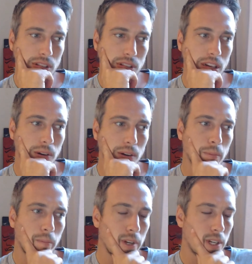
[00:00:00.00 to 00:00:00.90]
you know,
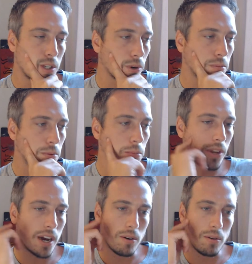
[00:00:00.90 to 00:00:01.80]
esports people
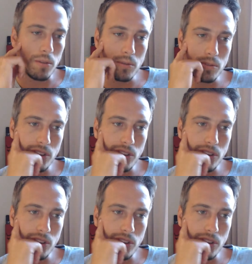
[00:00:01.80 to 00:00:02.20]
now